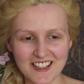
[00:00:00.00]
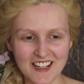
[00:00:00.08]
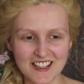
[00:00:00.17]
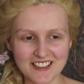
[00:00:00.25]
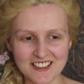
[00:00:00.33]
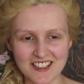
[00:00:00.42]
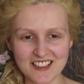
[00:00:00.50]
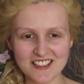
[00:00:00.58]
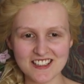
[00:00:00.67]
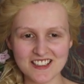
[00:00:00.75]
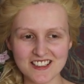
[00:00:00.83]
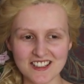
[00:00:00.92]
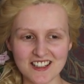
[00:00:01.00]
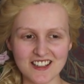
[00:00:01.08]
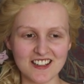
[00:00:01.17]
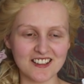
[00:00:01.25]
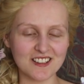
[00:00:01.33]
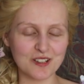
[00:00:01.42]
It dented it
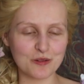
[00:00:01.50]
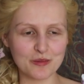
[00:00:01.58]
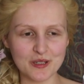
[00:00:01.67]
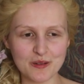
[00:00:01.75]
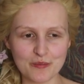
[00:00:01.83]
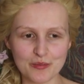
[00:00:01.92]
a little bit,